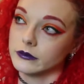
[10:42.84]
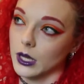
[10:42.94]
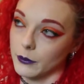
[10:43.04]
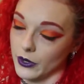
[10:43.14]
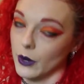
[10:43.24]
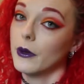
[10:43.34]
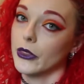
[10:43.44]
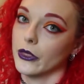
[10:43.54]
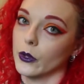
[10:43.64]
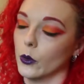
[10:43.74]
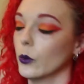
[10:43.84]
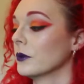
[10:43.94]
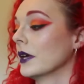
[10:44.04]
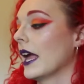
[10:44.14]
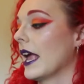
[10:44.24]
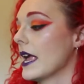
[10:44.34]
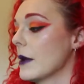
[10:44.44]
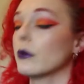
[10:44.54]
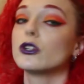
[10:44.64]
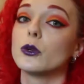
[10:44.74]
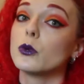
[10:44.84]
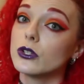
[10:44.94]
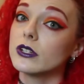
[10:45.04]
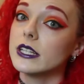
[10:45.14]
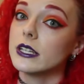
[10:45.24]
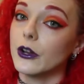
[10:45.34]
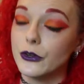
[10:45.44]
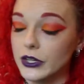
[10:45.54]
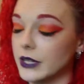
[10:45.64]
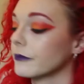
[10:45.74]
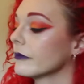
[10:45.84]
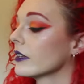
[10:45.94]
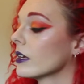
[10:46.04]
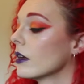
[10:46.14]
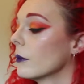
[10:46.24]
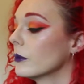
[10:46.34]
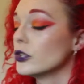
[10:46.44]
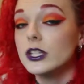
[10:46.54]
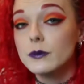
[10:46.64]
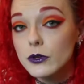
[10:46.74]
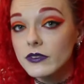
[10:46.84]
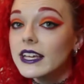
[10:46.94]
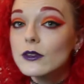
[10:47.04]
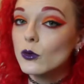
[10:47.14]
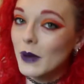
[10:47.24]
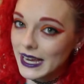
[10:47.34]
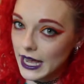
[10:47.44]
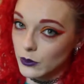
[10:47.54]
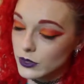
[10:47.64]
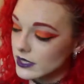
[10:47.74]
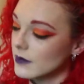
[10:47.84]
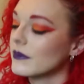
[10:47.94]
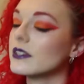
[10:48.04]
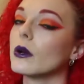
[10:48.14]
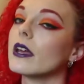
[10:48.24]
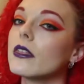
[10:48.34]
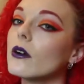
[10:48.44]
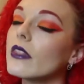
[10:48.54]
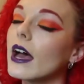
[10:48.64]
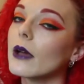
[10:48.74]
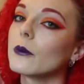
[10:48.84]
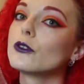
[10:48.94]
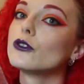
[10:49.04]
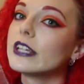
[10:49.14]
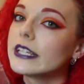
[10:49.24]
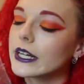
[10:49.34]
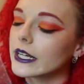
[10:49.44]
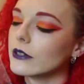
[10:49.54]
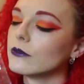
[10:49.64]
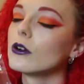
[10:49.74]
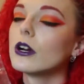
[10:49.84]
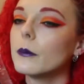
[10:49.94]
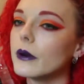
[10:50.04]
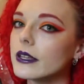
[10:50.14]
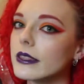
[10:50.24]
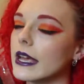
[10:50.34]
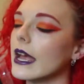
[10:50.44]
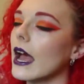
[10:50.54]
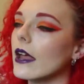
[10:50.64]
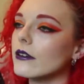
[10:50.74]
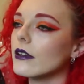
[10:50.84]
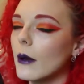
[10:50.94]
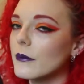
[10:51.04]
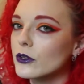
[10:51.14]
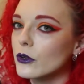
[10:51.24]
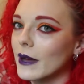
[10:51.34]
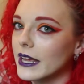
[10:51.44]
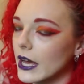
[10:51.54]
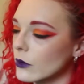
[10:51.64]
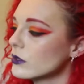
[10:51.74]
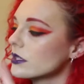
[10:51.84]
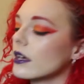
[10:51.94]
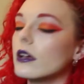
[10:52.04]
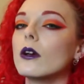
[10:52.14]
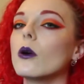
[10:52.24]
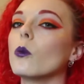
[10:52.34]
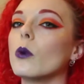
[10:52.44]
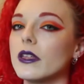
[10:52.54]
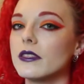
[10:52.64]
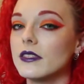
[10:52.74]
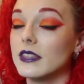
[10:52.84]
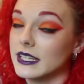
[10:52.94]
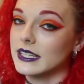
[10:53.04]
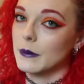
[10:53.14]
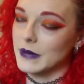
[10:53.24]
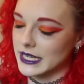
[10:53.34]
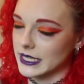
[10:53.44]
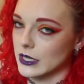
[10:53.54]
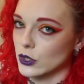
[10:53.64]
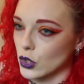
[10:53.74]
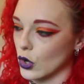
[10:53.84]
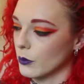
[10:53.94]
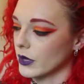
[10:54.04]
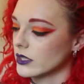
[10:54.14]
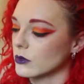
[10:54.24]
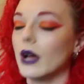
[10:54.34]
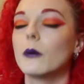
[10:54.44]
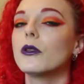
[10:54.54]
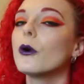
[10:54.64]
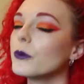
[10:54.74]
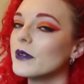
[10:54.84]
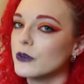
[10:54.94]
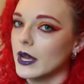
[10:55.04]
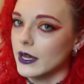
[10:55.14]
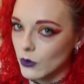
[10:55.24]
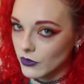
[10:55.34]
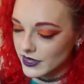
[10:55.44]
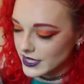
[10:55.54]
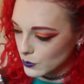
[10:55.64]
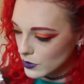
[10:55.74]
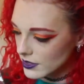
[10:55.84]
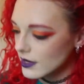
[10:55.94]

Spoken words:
about a month ago, but she was not in the country. But she's moving into my house, so I thought that I would treat her for her birthday and coming to my house with this amazing top. So I will not be trying on this one,